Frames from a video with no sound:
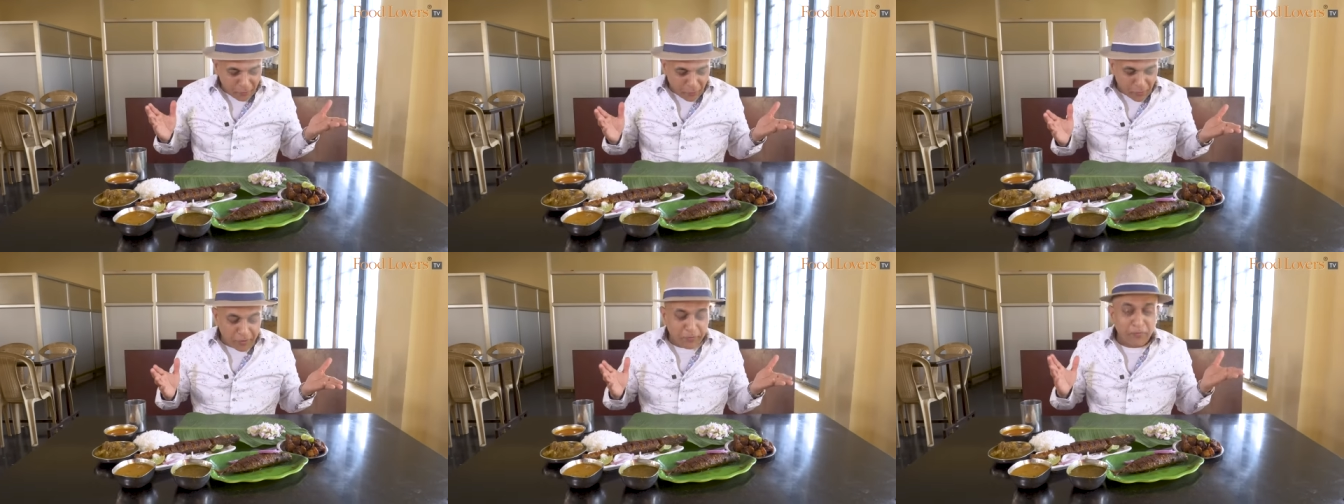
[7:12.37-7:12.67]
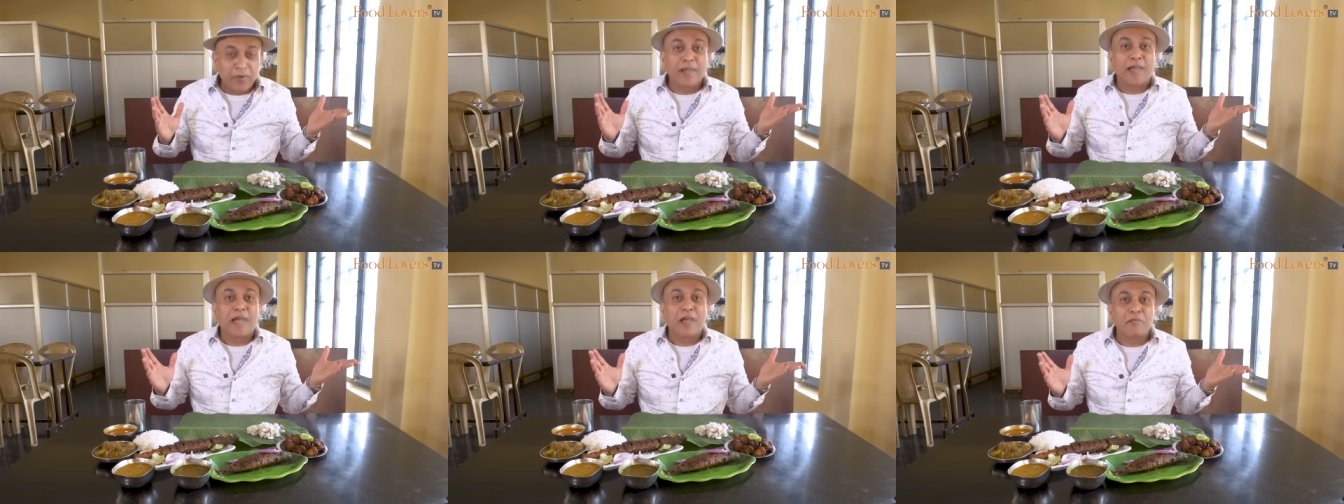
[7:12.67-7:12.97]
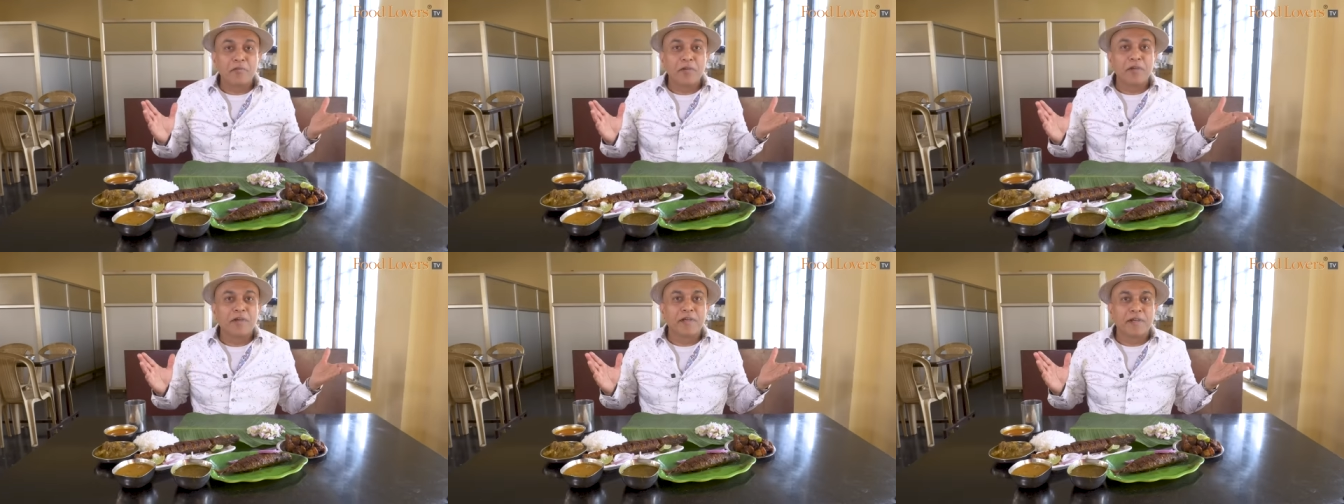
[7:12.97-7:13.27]
what we
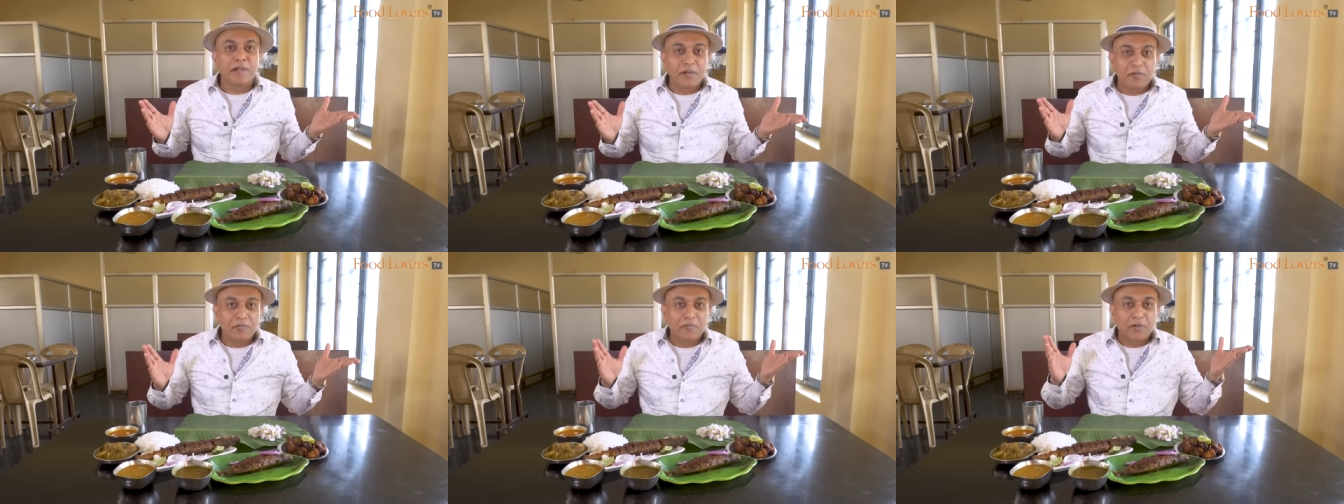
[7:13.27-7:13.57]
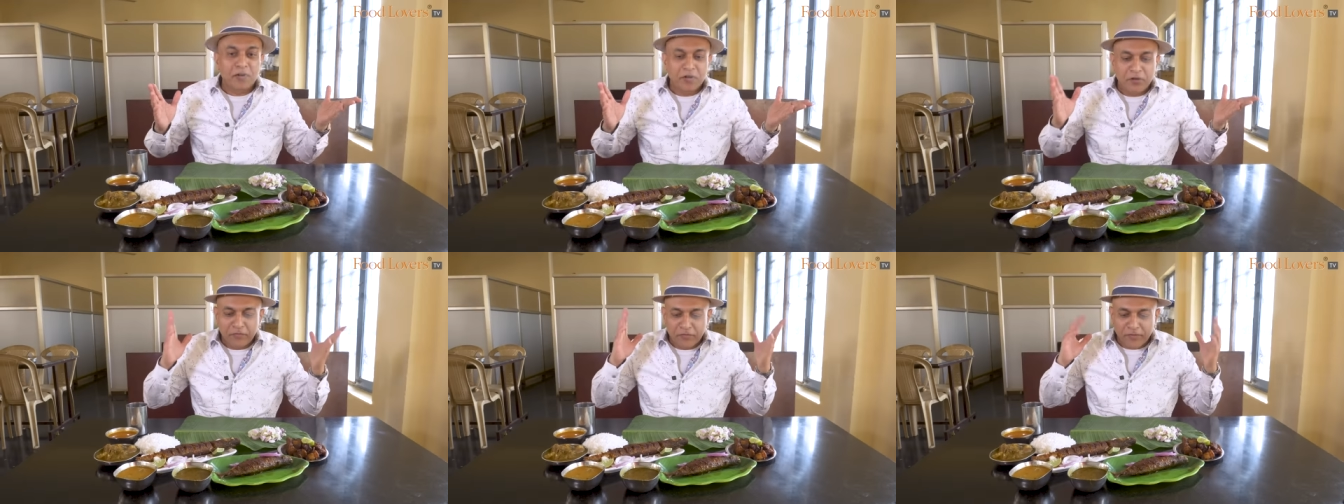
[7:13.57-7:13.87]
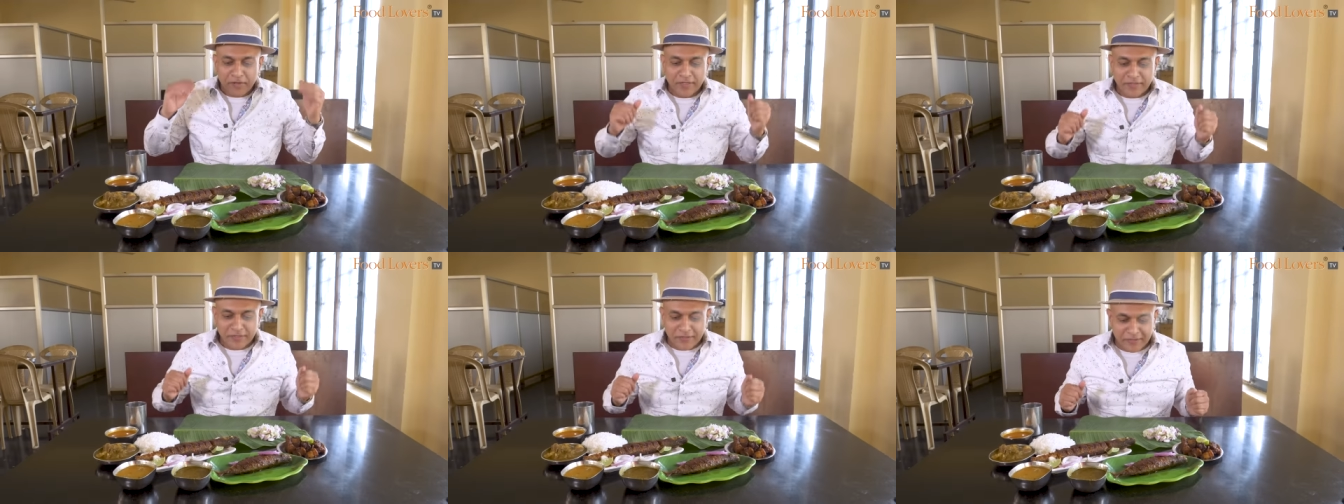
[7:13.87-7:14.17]
have here in front of
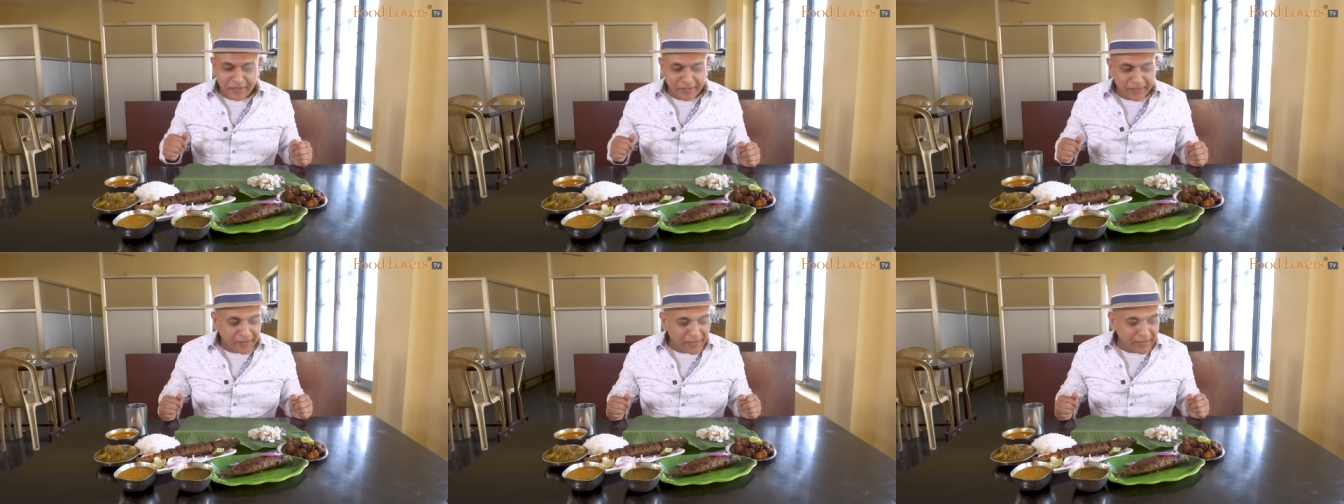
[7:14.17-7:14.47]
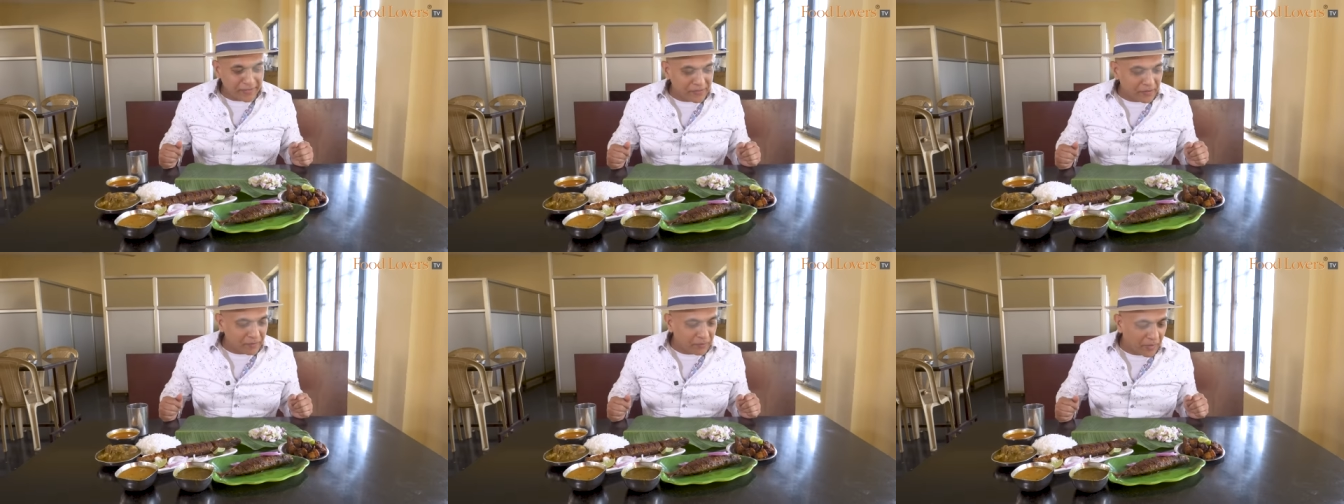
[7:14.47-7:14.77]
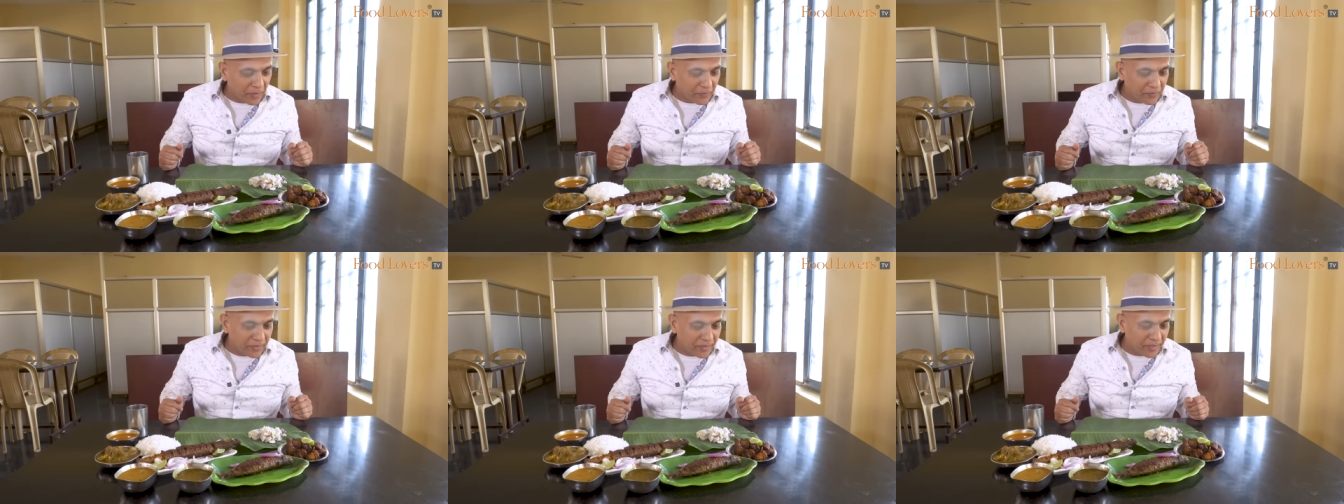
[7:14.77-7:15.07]
us is a
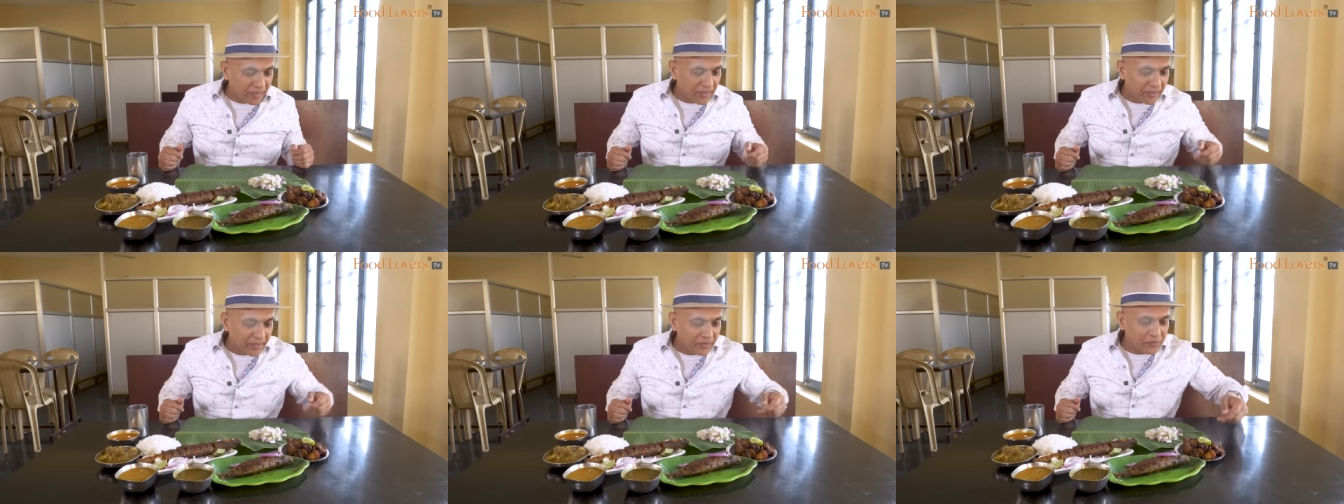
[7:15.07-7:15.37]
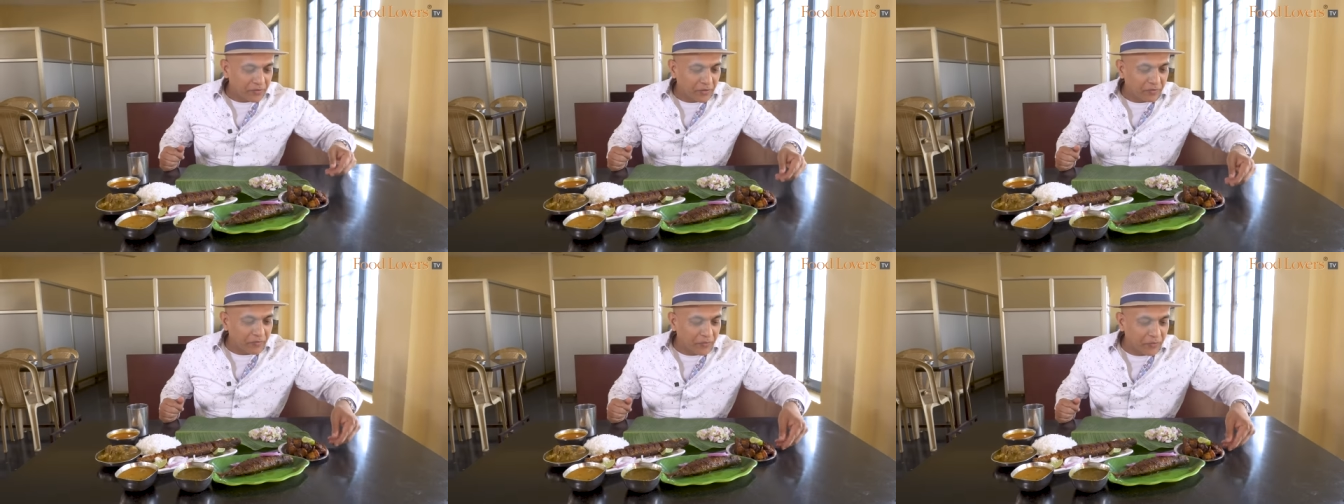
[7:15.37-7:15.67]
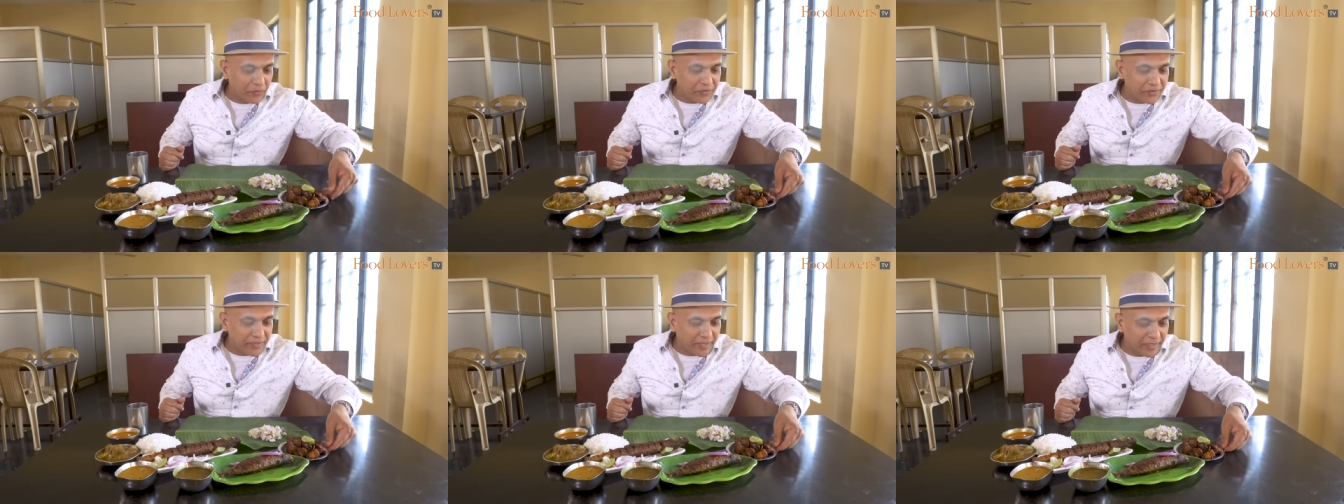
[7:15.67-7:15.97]
bounty. So of
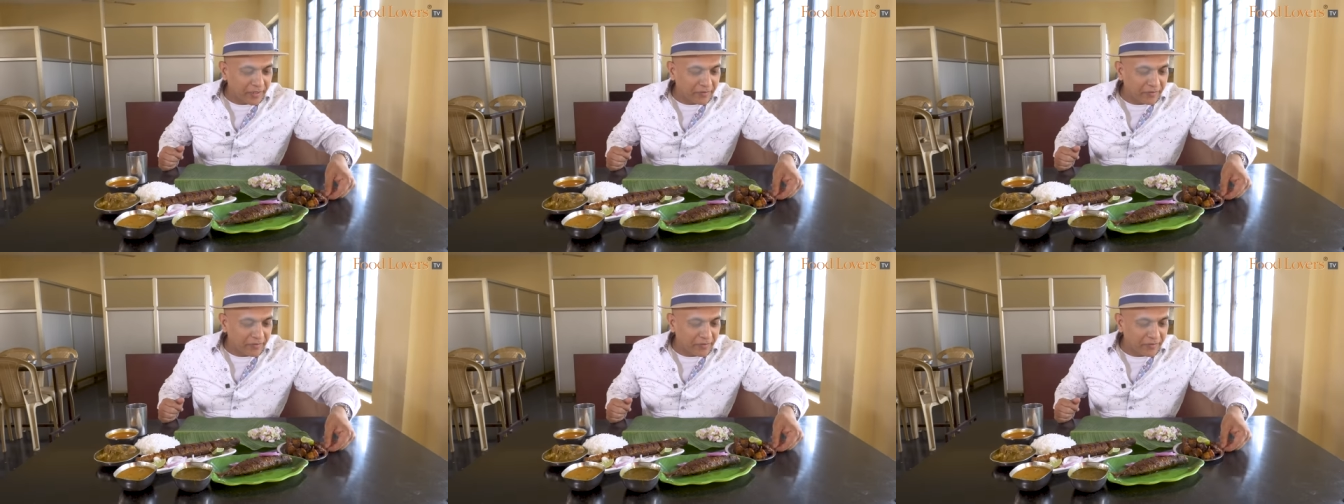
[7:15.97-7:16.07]
course I